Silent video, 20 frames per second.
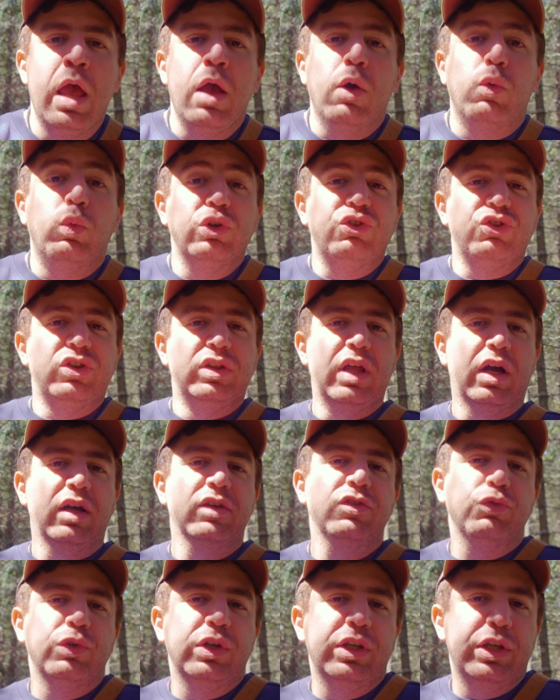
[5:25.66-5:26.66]
which
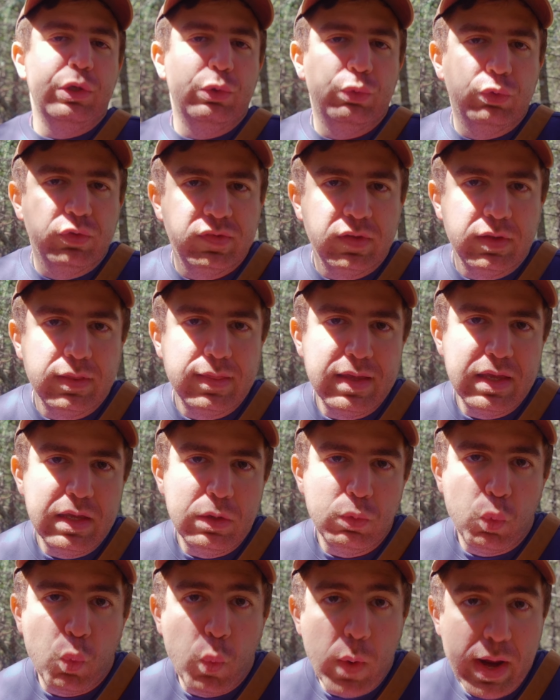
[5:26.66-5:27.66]
does reduce
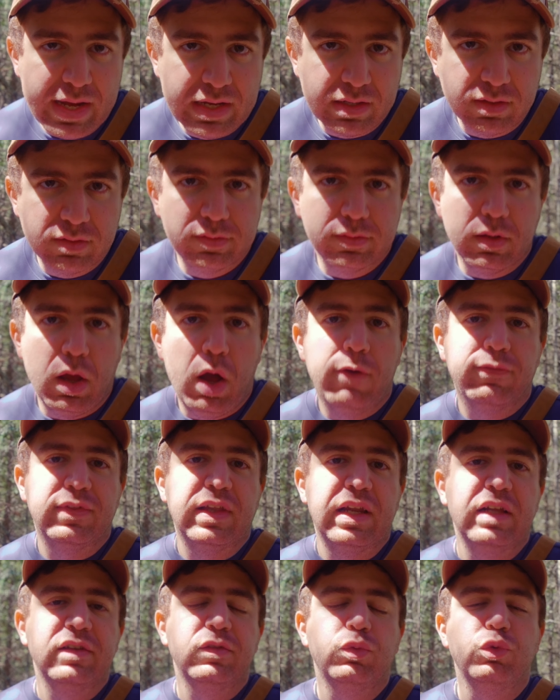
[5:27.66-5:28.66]
the weight of the
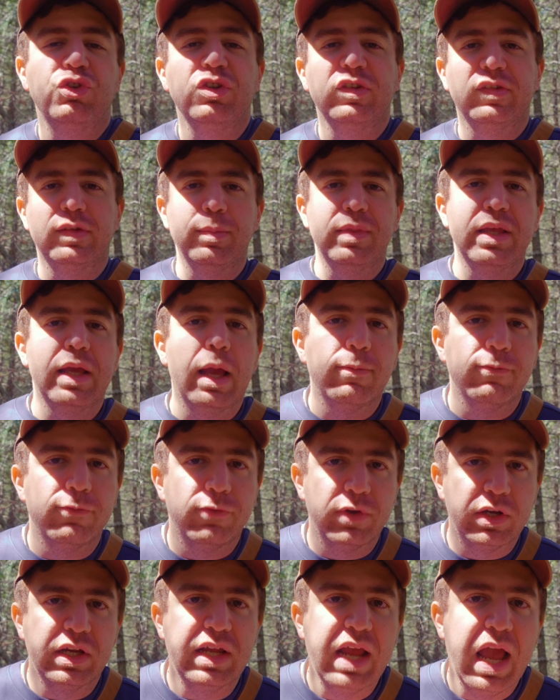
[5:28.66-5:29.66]
lens, which is something I'm
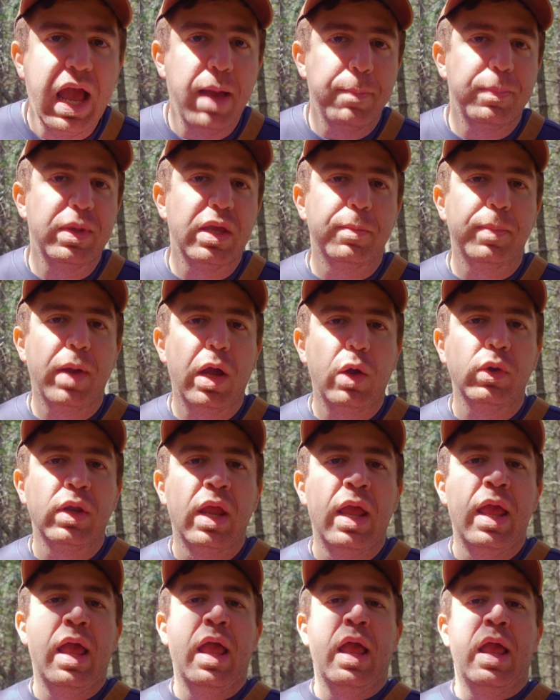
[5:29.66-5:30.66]
very happy about.
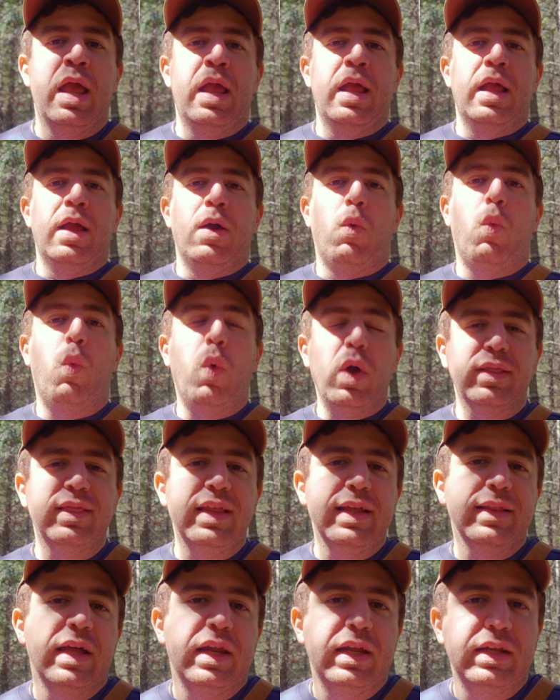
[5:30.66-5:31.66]
One
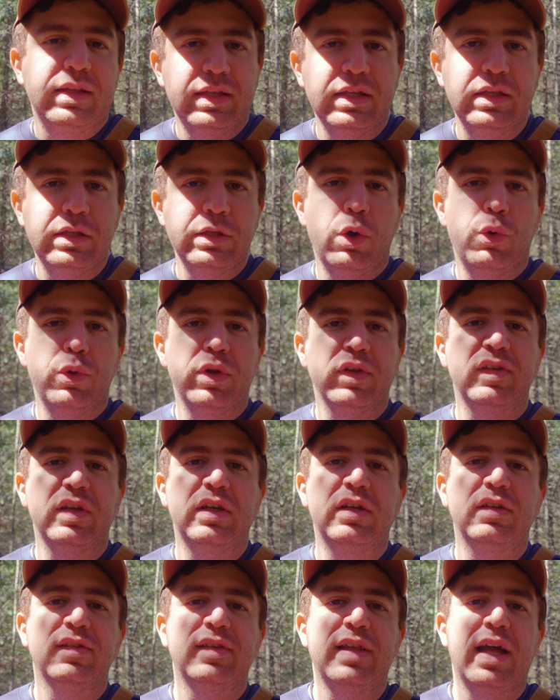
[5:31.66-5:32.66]
thing that I did notice
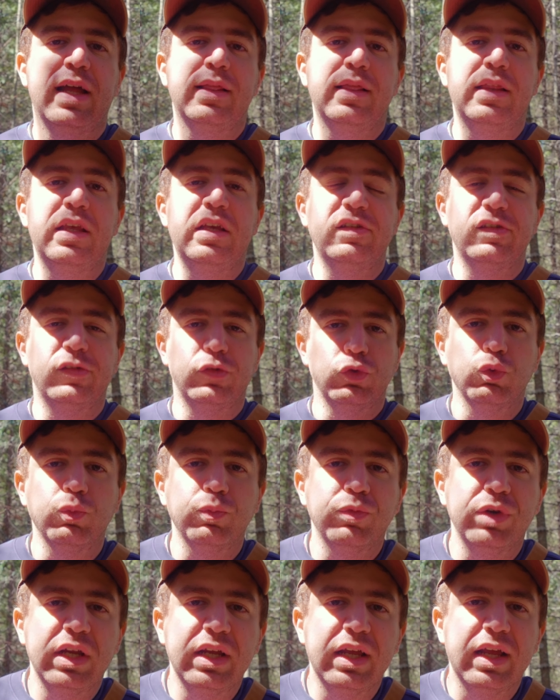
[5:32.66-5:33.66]
is that the
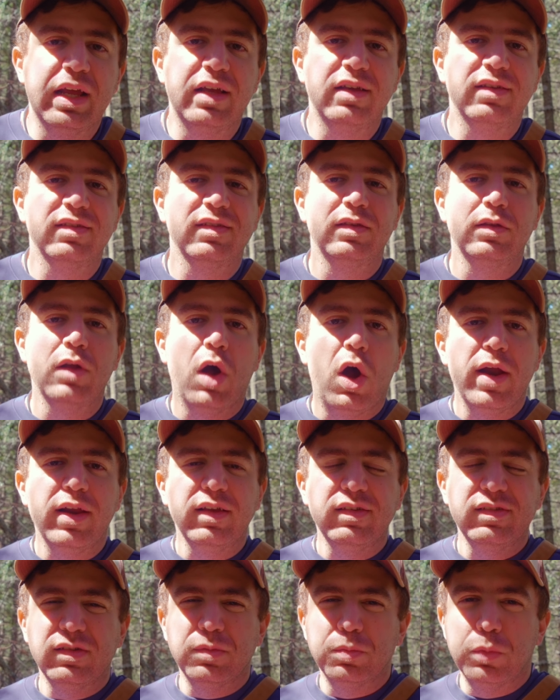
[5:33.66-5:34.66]
zoom ring is not
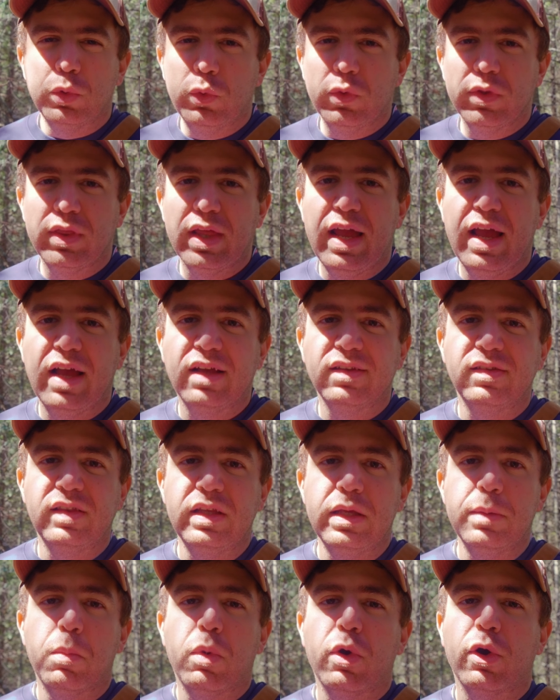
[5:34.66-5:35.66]
as smooth as
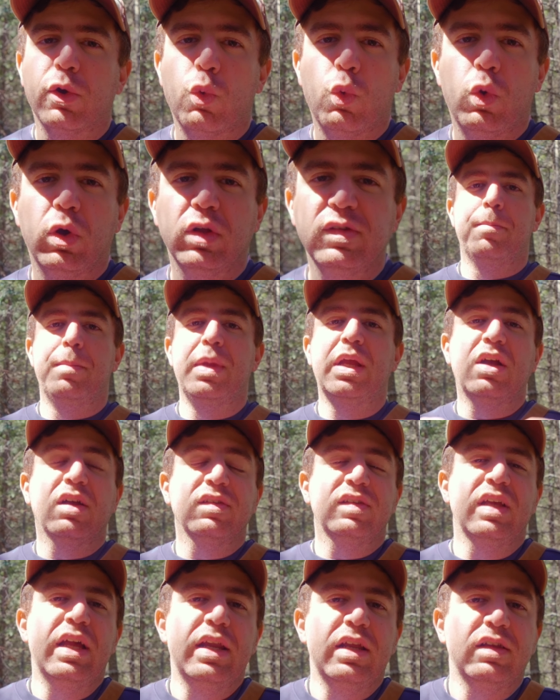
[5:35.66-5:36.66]
the Mark 1s
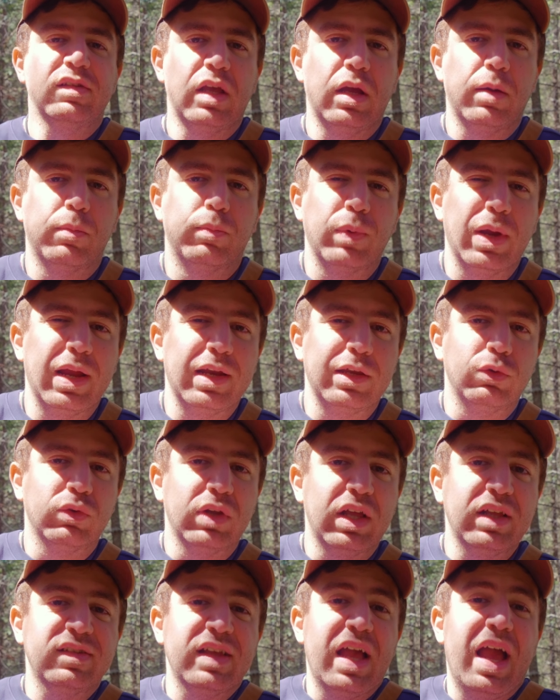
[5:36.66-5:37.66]
because it is a brand new
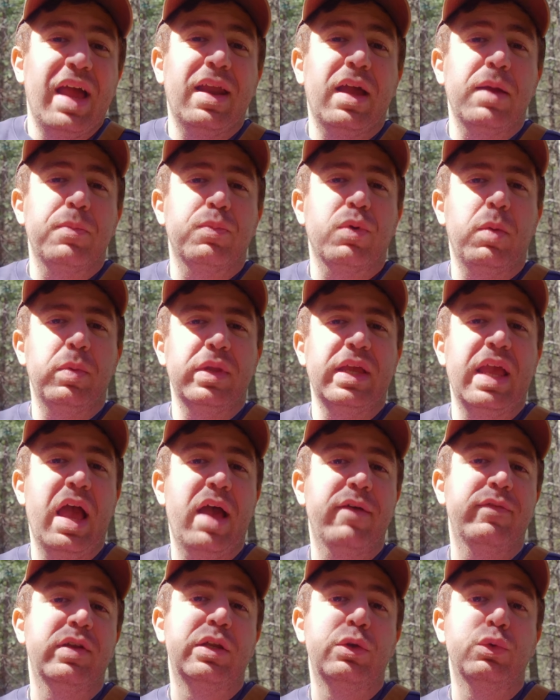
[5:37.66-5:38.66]
lens and I probably
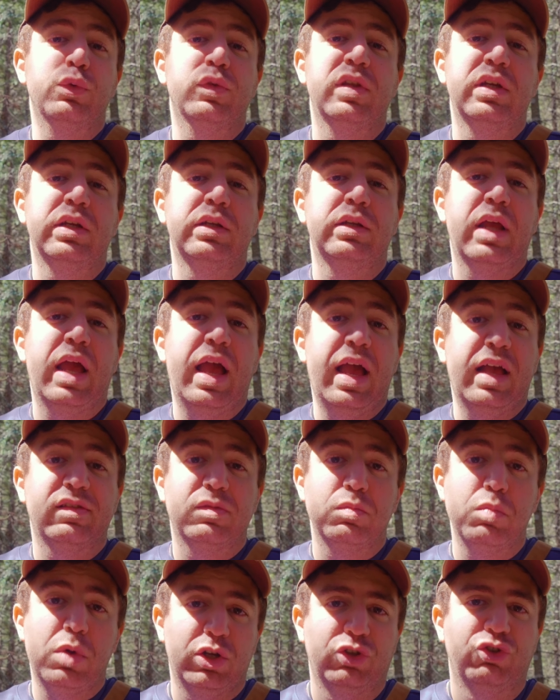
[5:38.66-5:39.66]
haven't used it
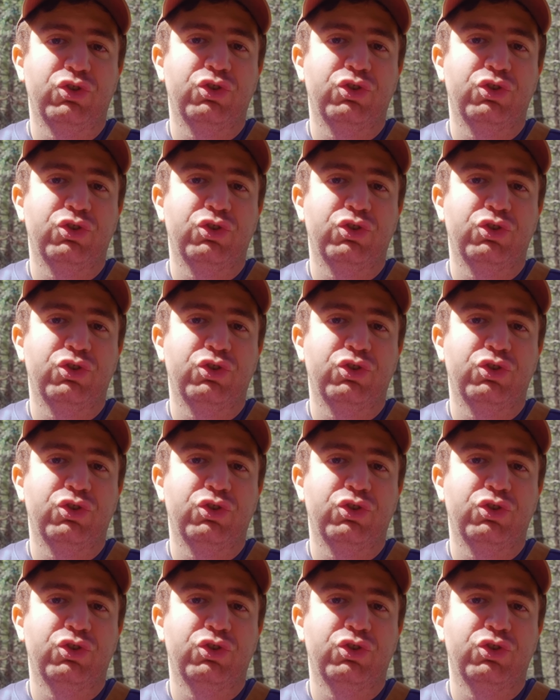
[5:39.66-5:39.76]
as much.